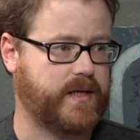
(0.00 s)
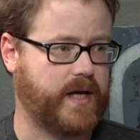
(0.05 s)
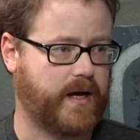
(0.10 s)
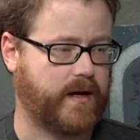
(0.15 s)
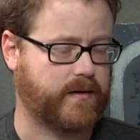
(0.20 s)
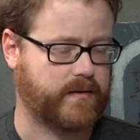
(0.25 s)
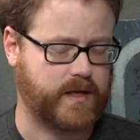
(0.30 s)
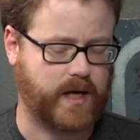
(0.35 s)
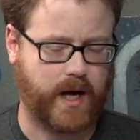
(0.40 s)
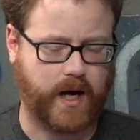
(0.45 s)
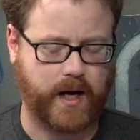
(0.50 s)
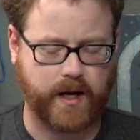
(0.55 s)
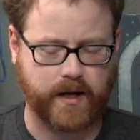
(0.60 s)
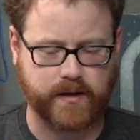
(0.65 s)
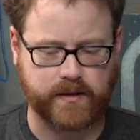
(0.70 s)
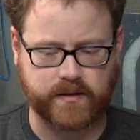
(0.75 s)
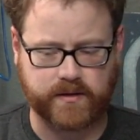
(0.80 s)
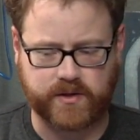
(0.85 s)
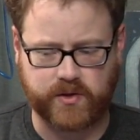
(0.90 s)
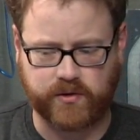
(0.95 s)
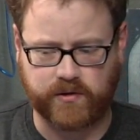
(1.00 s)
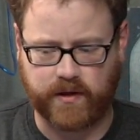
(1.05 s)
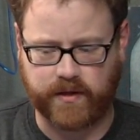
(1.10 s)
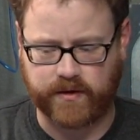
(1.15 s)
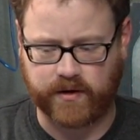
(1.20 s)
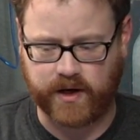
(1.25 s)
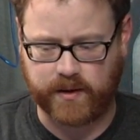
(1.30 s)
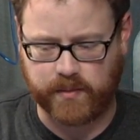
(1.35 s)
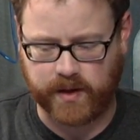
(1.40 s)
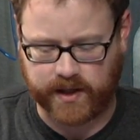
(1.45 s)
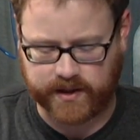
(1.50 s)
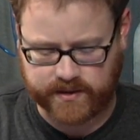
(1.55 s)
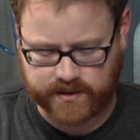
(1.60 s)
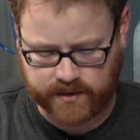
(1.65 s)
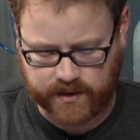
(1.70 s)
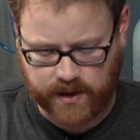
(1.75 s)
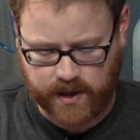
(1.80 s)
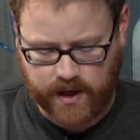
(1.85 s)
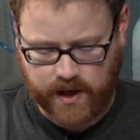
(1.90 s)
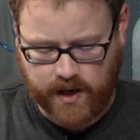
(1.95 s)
Yeah, uh, two hundred thirty bucks.